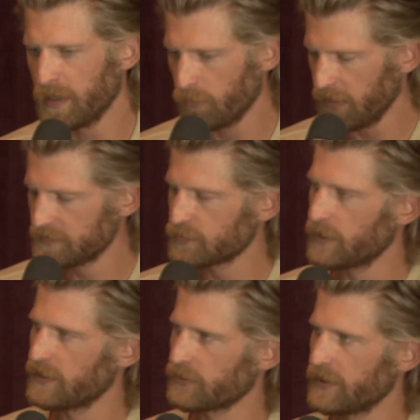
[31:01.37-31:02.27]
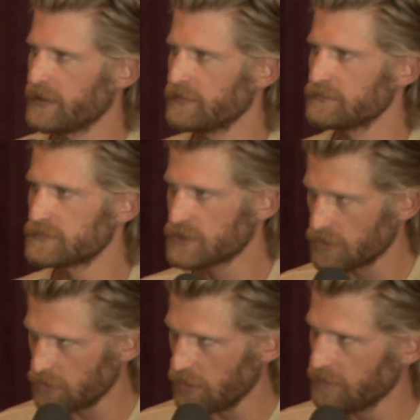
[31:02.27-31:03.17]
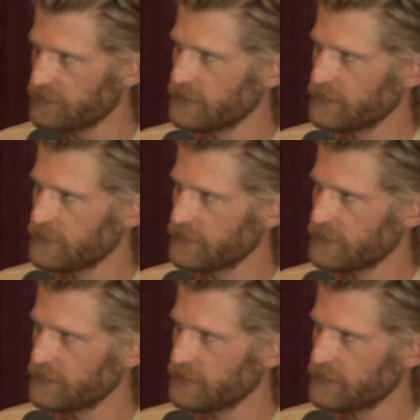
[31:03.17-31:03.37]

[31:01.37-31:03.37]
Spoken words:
wife's wedding ring took all of